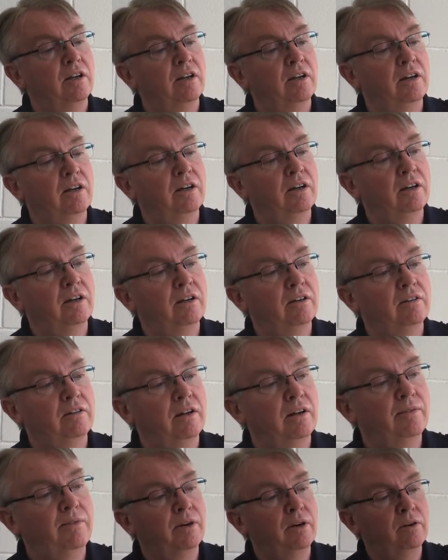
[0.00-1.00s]

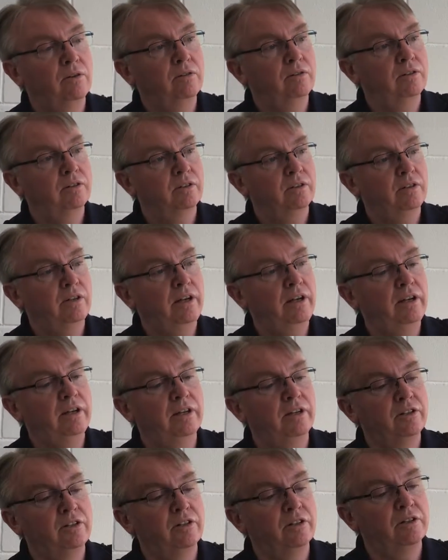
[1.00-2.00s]
about 8
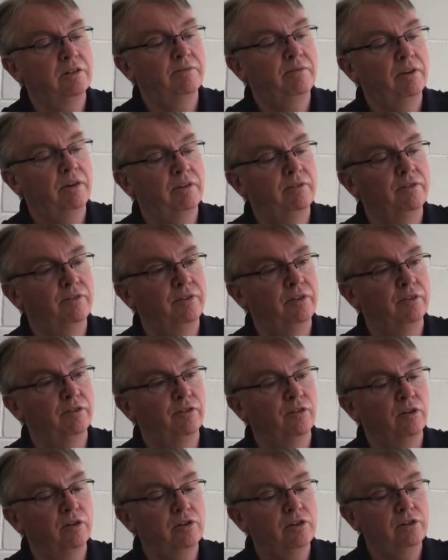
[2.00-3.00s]
inches above the
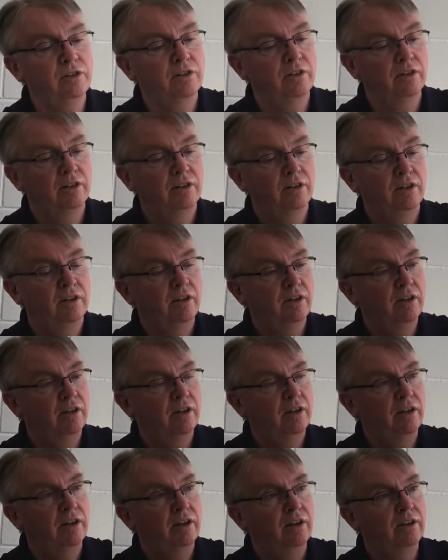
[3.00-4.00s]
first.
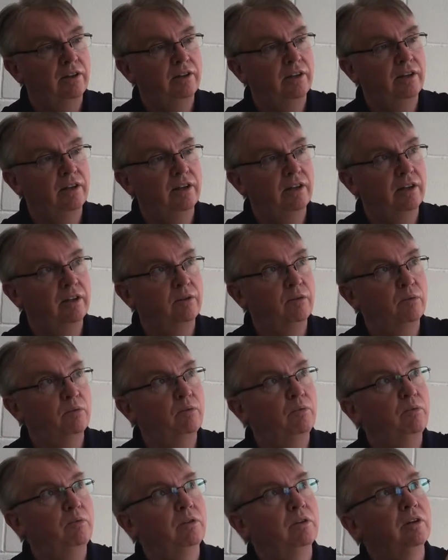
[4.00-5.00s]
And
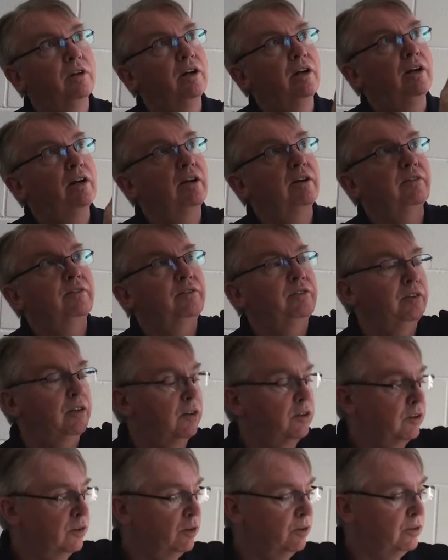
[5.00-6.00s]
then we'll have the
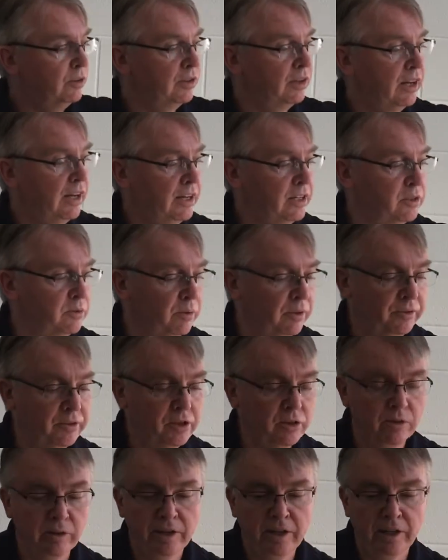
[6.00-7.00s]
third and last one.
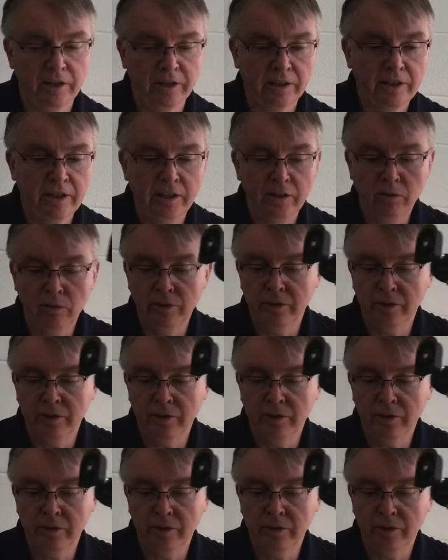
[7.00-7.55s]
So again, the kit